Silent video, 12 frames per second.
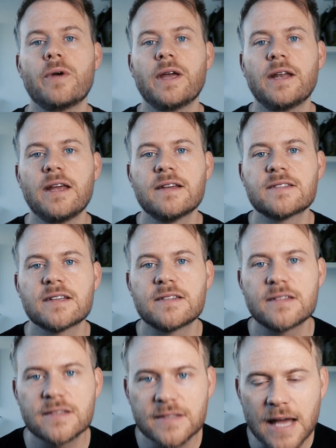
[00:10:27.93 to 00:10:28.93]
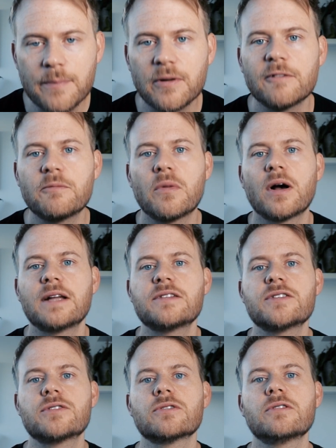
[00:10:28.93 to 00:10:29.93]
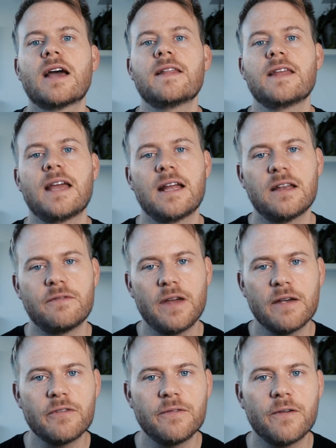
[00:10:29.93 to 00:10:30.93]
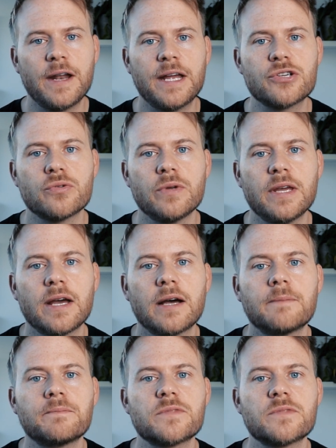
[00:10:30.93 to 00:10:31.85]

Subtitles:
It is a staple of mine to do at the end of every financial year.